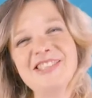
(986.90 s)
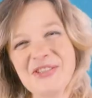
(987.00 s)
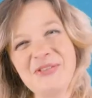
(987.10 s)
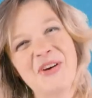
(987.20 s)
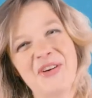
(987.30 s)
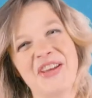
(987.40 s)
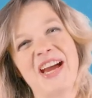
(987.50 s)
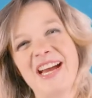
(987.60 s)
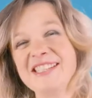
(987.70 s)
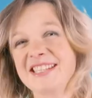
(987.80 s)
Did you know
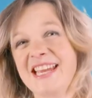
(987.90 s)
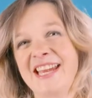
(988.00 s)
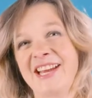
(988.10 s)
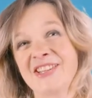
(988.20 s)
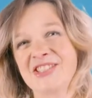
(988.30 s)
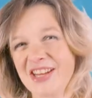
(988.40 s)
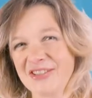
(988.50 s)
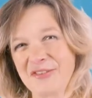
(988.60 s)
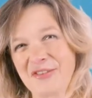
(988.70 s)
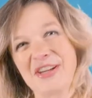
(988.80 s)
that as a
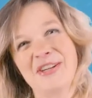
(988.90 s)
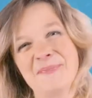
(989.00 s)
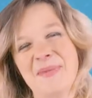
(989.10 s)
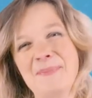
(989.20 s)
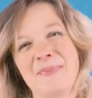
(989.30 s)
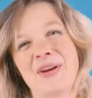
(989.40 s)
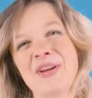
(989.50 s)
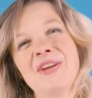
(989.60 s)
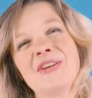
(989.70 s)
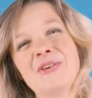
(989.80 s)
Hochanda Freedom
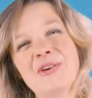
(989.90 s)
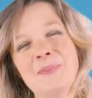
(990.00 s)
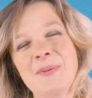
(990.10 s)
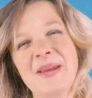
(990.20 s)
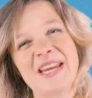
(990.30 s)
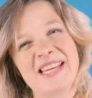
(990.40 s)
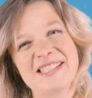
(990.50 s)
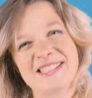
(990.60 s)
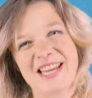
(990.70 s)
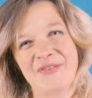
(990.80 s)
member, you could be
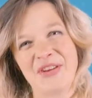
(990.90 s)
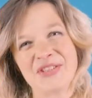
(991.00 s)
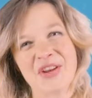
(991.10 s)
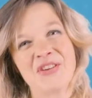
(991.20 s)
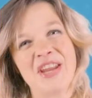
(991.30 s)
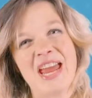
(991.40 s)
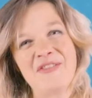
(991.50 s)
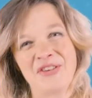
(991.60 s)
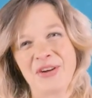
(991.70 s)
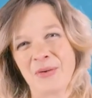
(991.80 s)
making savings on
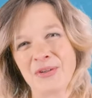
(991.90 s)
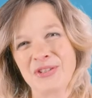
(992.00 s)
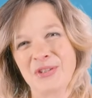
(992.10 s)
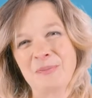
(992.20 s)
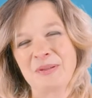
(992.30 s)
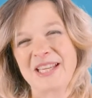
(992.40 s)
every order you